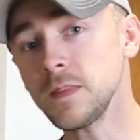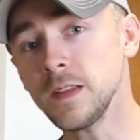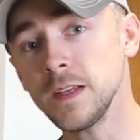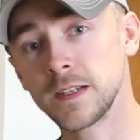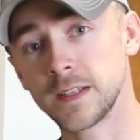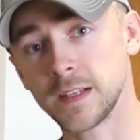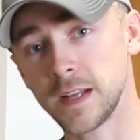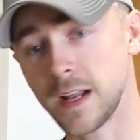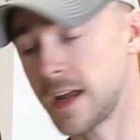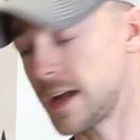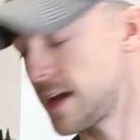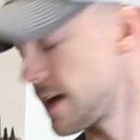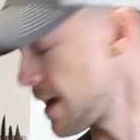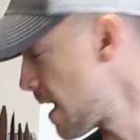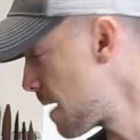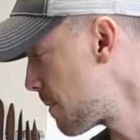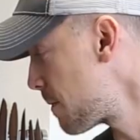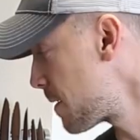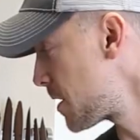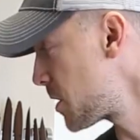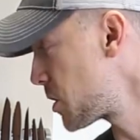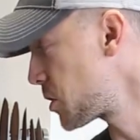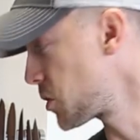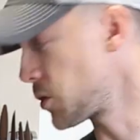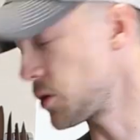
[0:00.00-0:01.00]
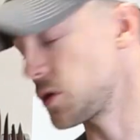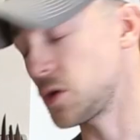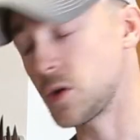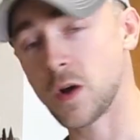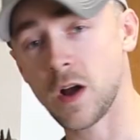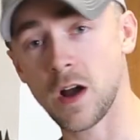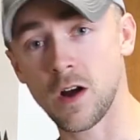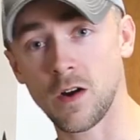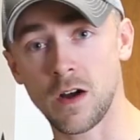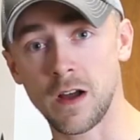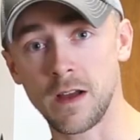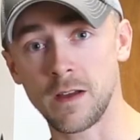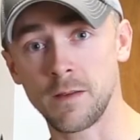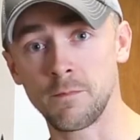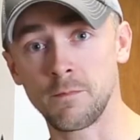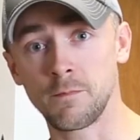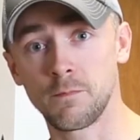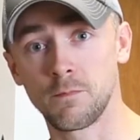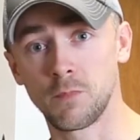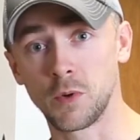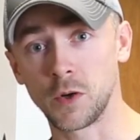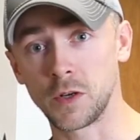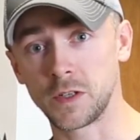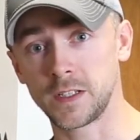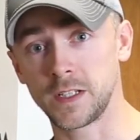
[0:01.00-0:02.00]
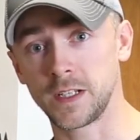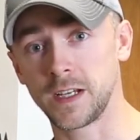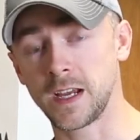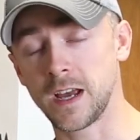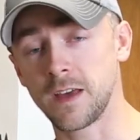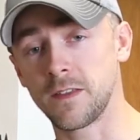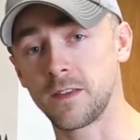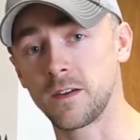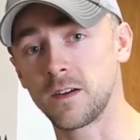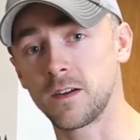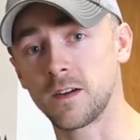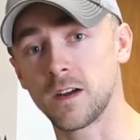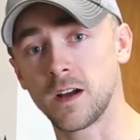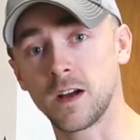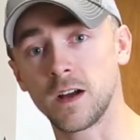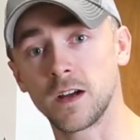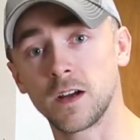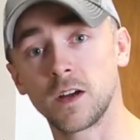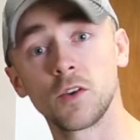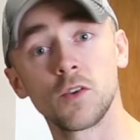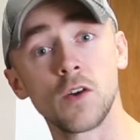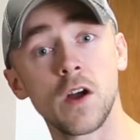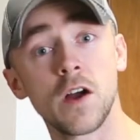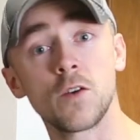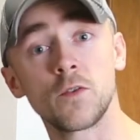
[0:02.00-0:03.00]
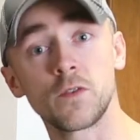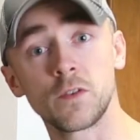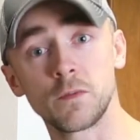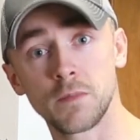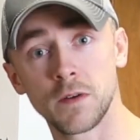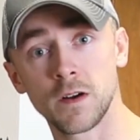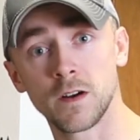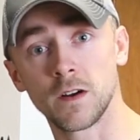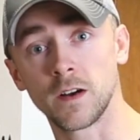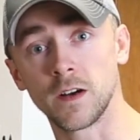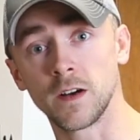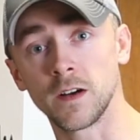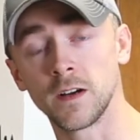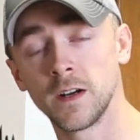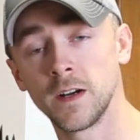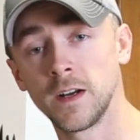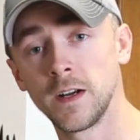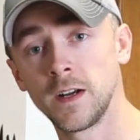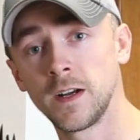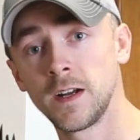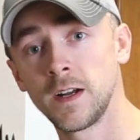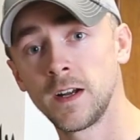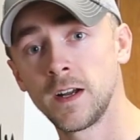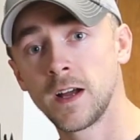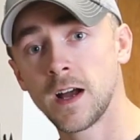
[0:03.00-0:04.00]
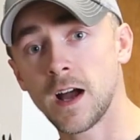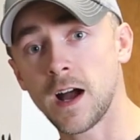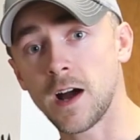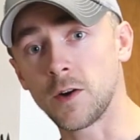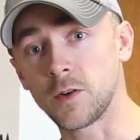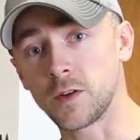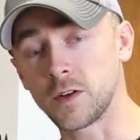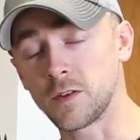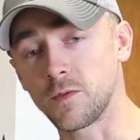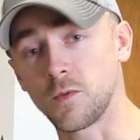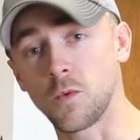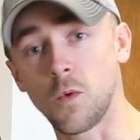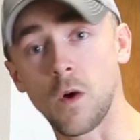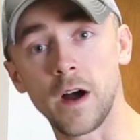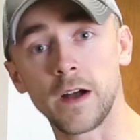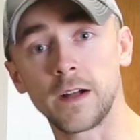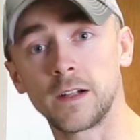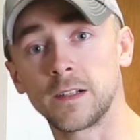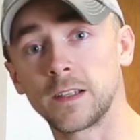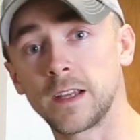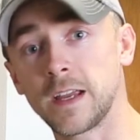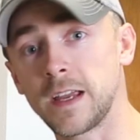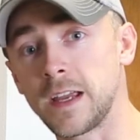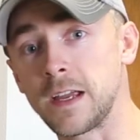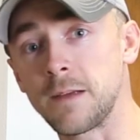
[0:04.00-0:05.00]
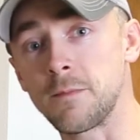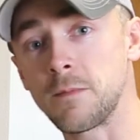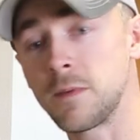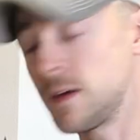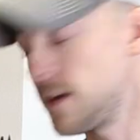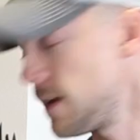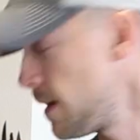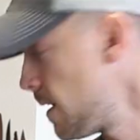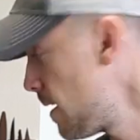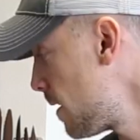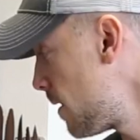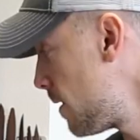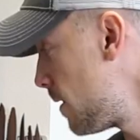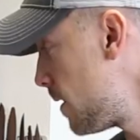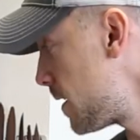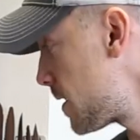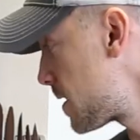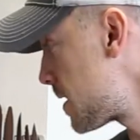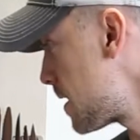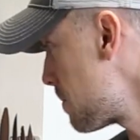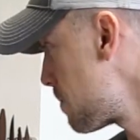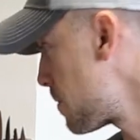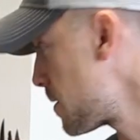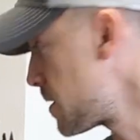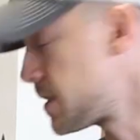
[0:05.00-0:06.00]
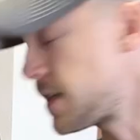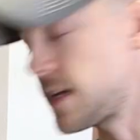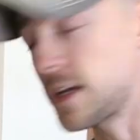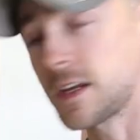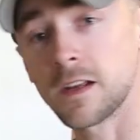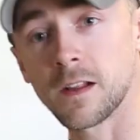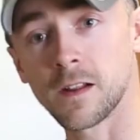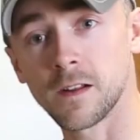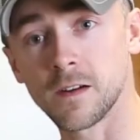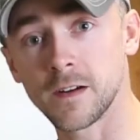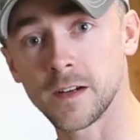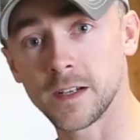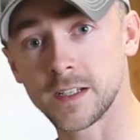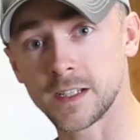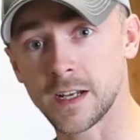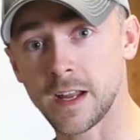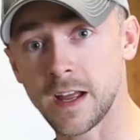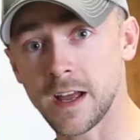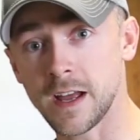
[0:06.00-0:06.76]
today I'm going to show you how I put together a ground burger out of wild game. This in particular is an